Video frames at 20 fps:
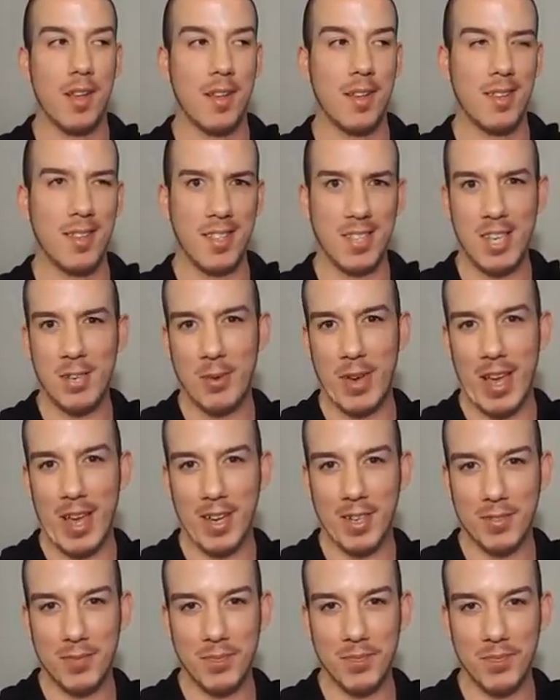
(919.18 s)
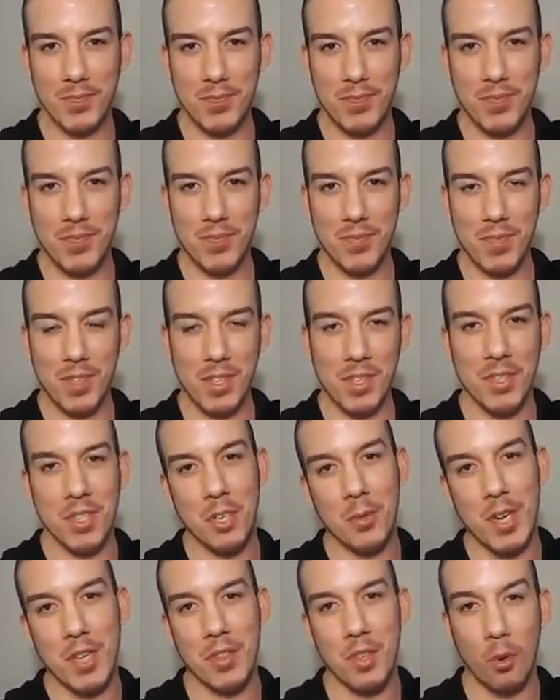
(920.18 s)
do it. Do
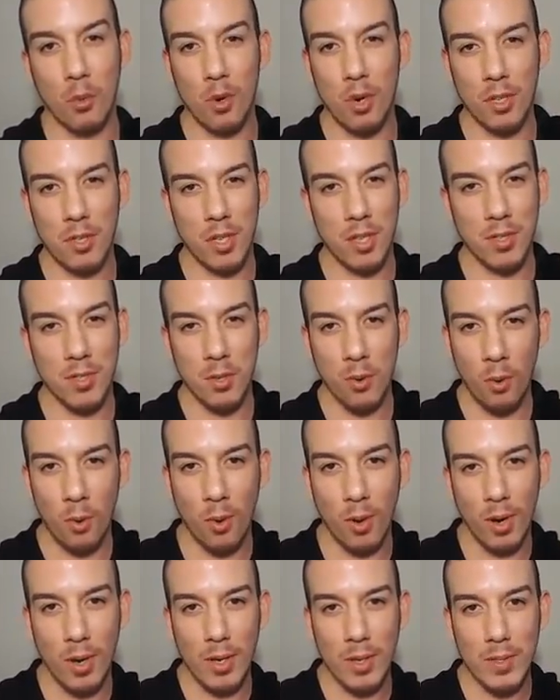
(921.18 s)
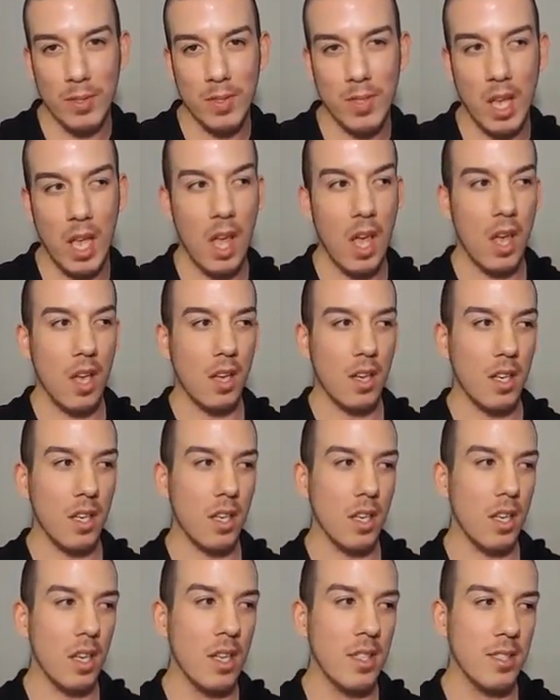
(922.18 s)
it. The world is yours.
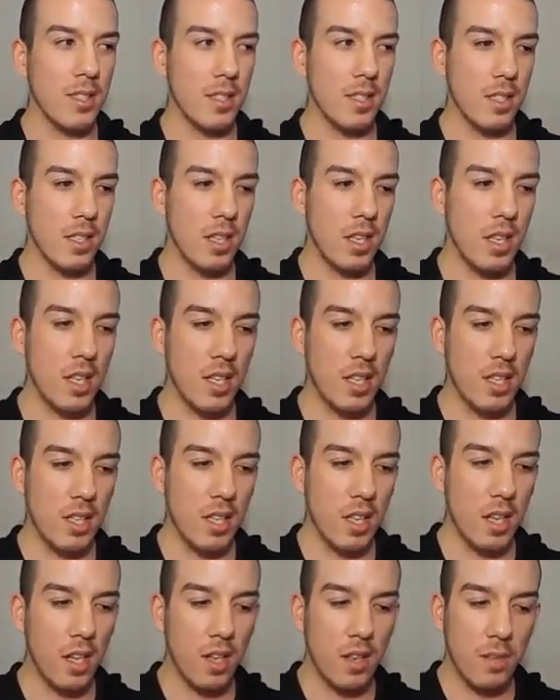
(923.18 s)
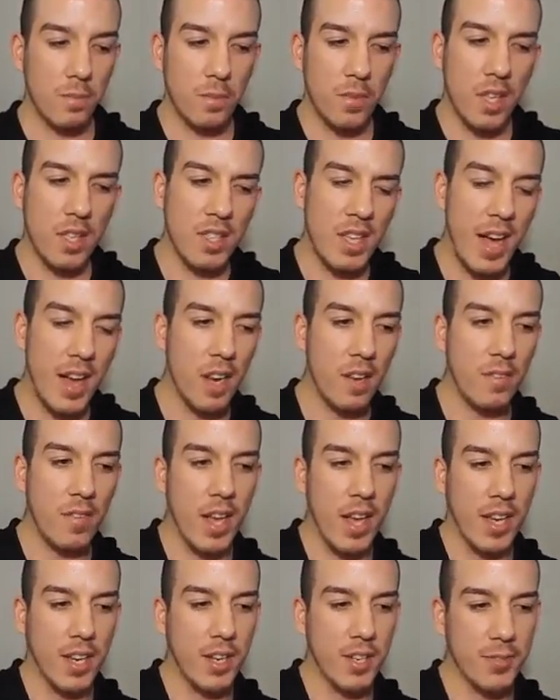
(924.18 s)
It's kind of
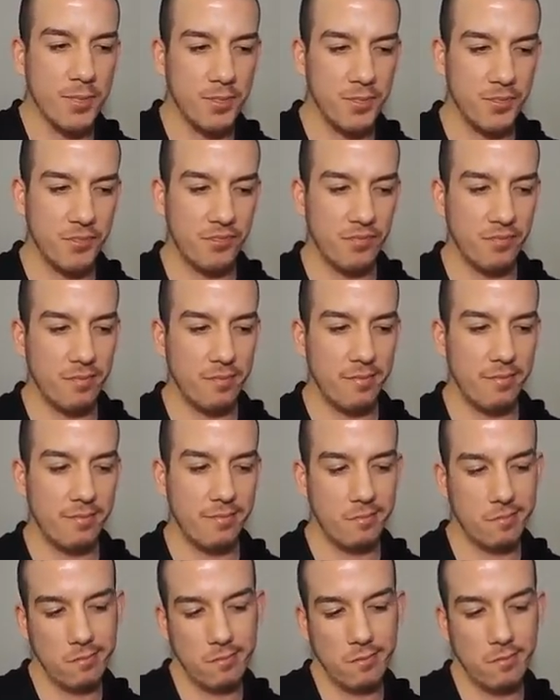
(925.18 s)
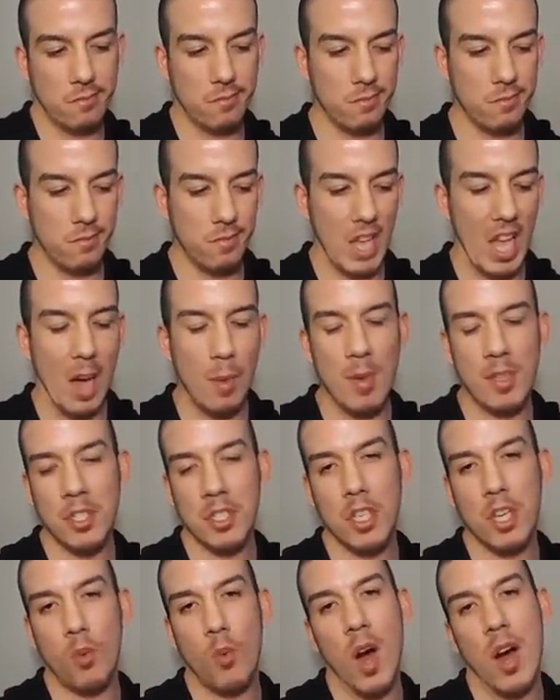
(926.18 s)
like how much do
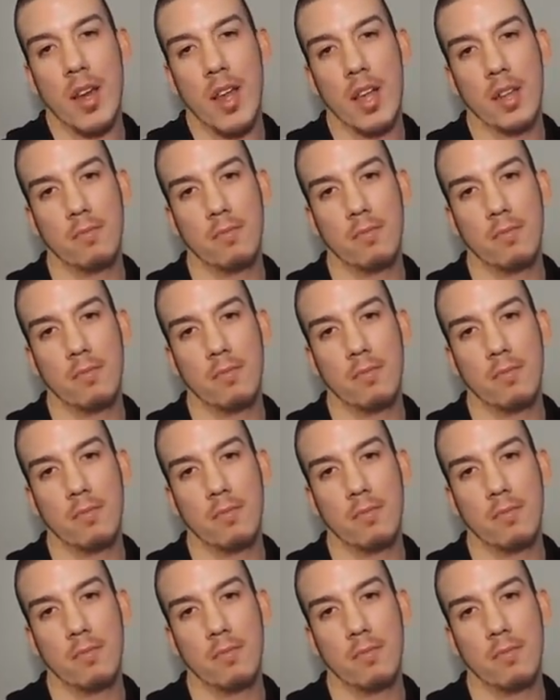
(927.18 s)
you want it?